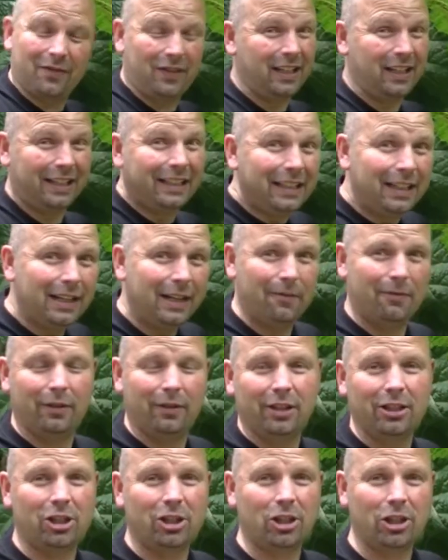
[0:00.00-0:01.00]
You can
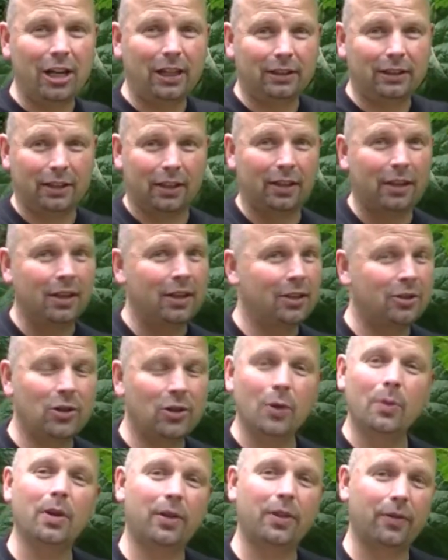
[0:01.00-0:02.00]
literally shelter
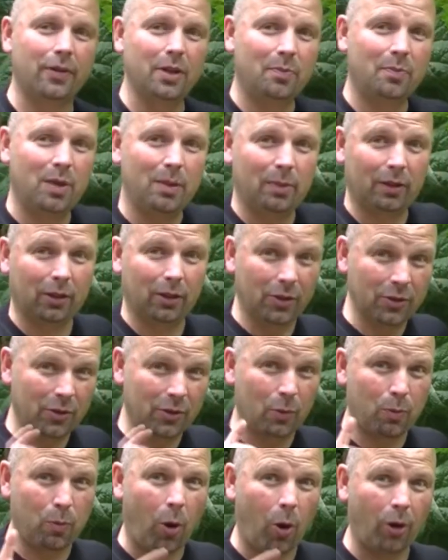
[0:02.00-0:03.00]
2 or 3 people
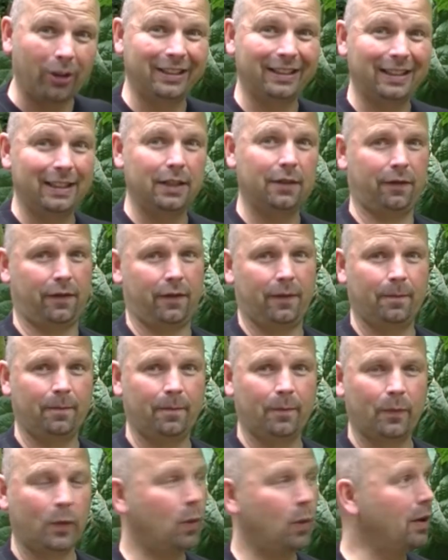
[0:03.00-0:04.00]
under one leaf
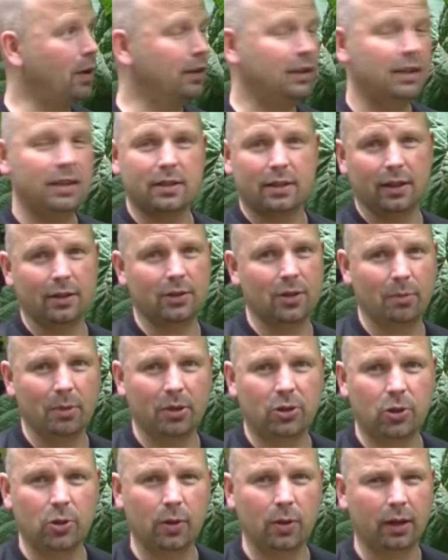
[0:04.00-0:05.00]
when these things are
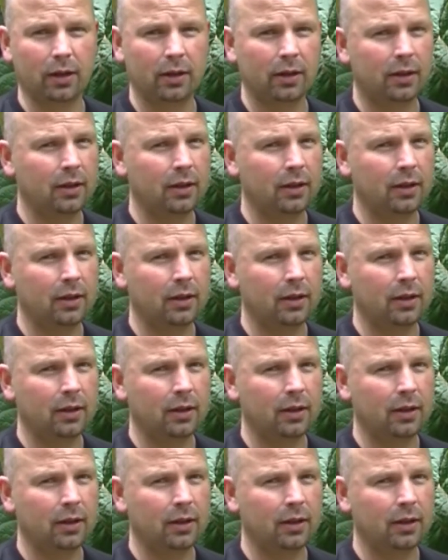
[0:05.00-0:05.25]
mature.